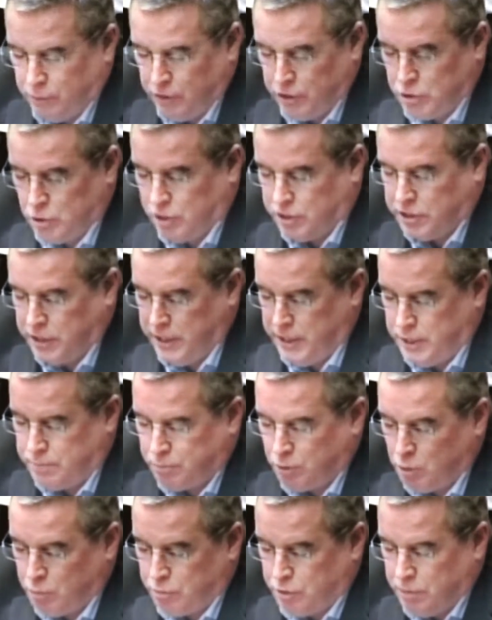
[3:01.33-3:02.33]
often resort to
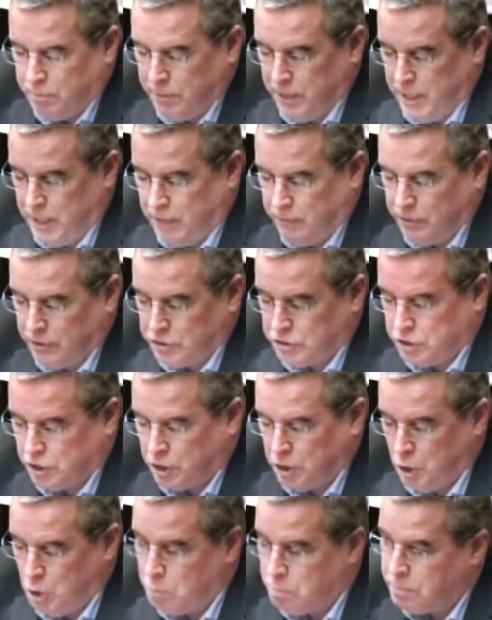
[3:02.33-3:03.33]
inappropriate
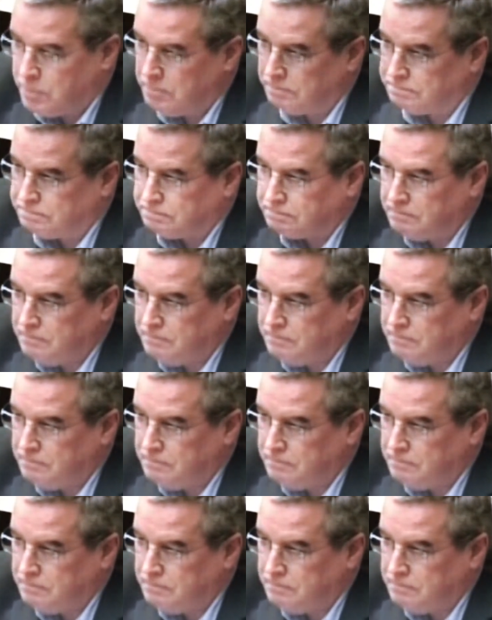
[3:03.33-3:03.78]
behaviors to cope,